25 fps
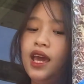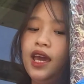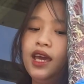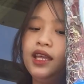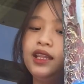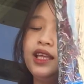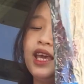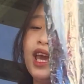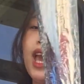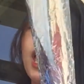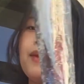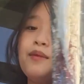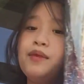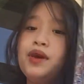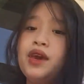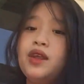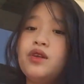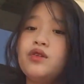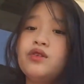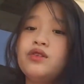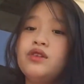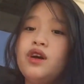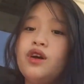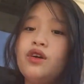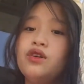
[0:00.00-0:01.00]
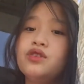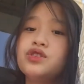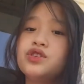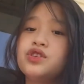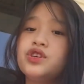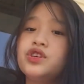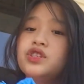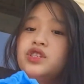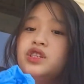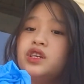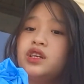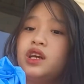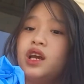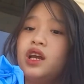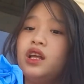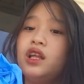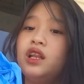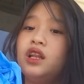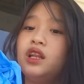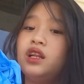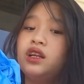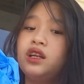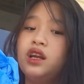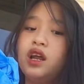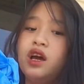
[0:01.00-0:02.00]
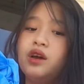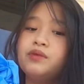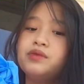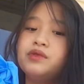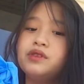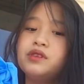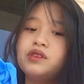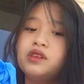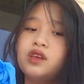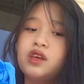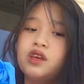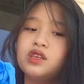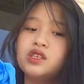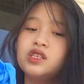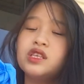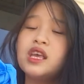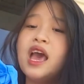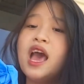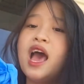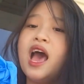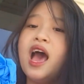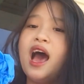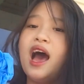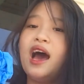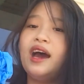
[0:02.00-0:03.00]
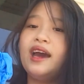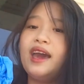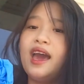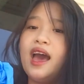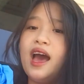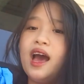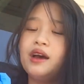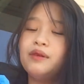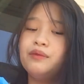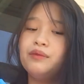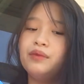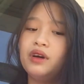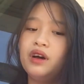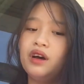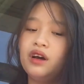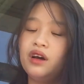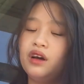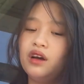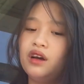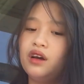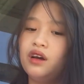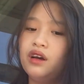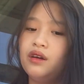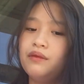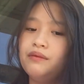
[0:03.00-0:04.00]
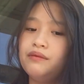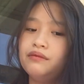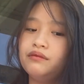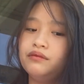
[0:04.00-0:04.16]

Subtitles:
And kaya meron na akong surgical gloves kasi I have a